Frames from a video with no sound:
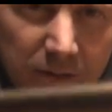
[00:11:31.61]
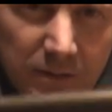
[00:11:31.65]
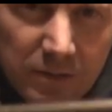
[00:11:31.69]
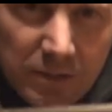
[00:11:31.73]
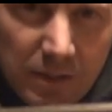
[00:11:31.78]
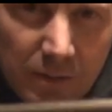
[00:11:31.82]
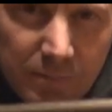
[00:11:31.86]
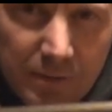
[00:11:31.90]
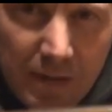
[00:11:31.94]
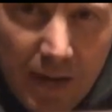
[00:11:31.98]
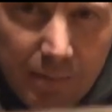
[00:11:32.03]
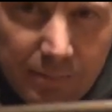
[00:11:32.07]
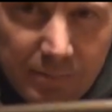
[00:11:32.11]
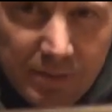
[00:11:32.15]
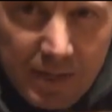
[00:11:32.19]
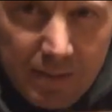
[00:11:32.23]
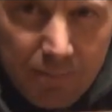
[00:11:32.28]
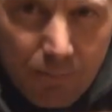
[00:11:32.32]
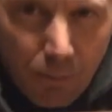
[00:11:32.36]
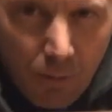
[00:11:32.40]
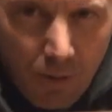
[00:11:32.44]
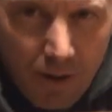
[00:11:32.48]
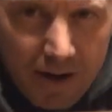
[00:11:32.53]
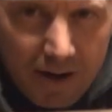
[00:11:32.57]
sometimes
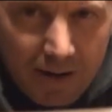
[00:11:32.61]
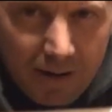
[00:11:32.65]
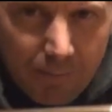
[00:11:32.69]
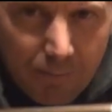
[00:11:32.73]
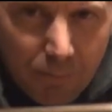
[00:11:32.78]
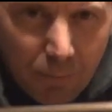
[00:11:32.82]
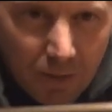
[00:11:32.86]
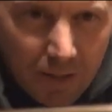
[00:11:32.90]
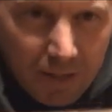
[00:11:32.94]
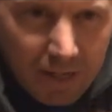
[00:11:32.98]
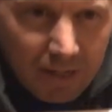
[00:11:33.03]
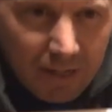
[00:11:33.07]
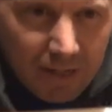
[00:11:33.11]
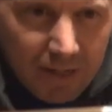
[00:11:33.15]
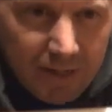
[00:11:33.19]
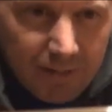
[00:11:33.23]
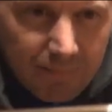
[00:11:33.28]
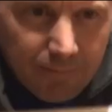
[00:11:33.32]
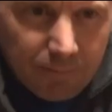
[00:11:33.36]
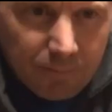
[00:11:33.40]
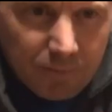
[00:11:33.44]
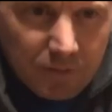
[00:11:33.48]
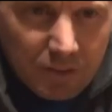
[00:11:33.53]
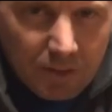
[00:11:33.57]
they break
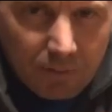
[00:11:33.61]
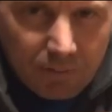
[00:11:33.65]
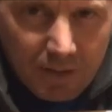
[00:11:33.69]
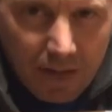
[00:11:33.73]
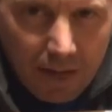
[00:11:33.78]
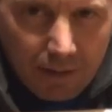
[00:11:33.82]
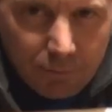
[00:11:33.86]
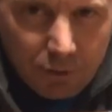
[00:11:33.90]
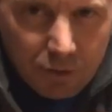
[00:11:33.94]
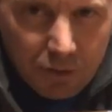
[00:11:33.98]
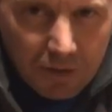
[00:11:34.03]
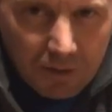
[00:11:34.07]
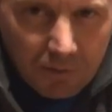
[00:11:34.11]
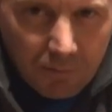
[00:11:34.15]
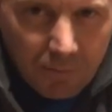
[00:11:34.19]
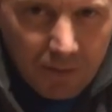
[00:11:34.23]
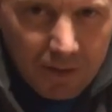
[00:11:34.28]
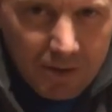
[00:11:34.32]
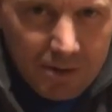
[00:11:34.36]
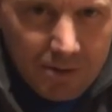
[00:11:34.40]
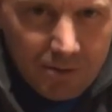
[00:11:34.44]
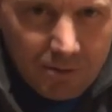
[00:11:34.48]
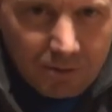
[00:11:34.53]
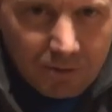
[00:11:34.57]
completely. Sometimes you can
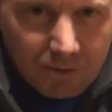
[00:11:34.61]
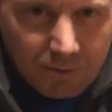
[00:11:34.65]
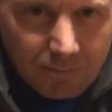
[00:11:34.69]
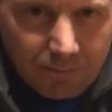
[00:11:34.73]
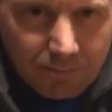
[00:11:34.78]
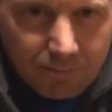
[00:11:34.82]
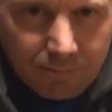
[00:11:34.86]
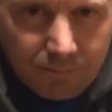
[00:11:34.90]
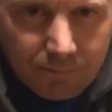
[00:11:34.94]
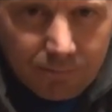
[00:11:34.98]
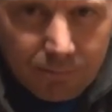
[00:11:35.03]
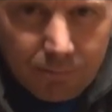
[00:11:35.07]
reuse them.